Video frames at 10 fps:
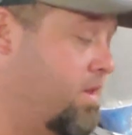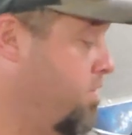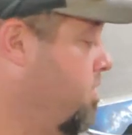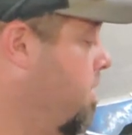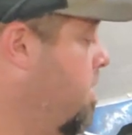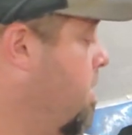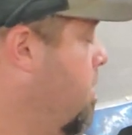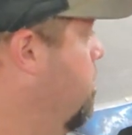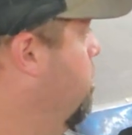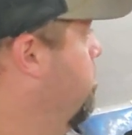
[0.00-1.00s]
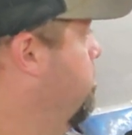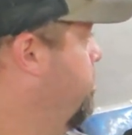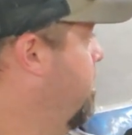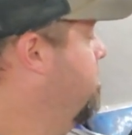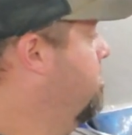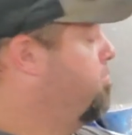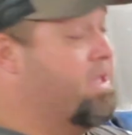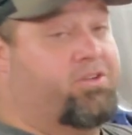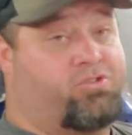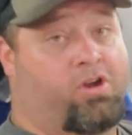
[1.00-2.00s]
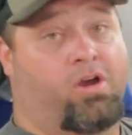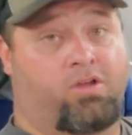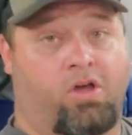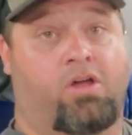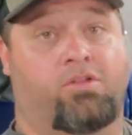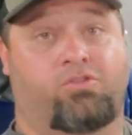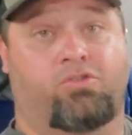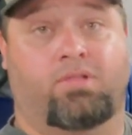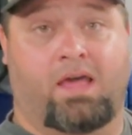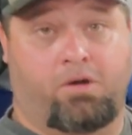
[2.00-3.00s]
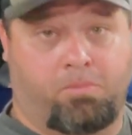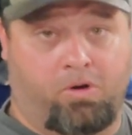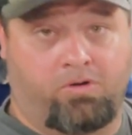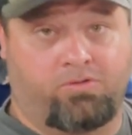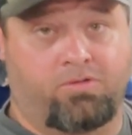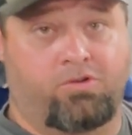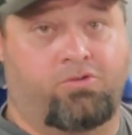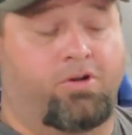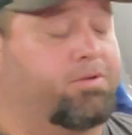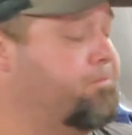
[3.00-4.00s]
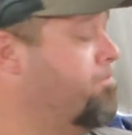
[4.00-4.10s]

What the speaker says: had just this past year gone to ladder bars on the truck.